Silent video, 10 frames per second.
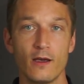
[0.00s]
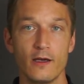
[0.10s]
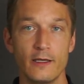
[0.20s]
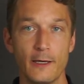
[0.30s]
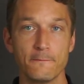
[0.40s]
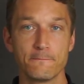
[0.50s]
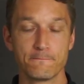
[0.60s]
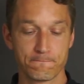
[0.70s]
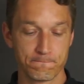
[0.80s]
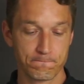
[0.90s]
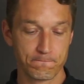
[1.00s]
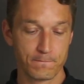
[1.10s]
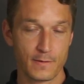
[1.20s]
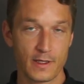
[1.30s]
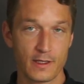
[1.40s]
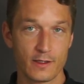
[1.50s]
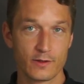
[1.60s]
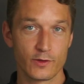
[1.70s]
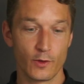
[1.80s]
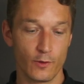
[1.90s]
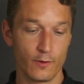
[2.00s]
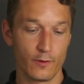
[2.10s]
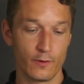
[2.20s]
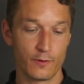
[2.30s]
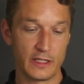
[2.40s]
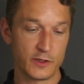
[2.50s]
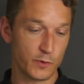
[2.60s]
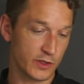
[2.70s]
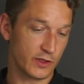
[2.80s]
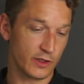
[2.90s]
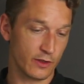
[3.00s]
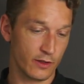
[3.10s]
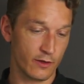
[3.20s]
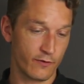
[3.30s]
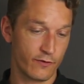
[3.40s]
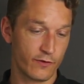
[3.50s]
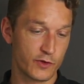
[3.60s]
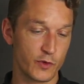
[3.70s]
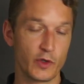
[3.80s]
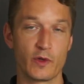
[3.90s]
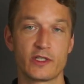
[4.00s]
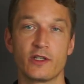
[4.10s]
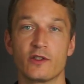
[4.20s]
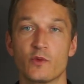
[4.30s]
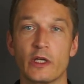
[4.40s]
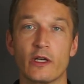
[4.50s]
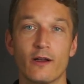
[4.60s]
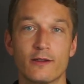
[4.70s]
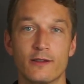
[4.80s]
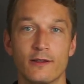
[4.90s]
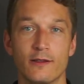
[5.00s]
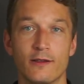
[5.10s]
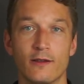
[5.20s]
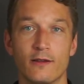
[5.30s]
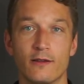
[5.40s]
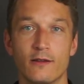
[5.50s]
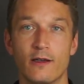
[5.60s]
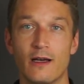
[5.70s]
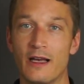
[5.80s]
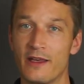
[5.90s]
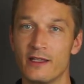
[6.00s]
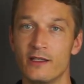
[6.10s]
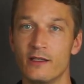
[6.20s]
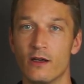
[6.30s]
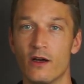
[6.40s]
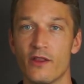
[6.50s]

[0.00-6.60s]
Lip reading: Yeah. So this was the 3 questions we got. Are there any other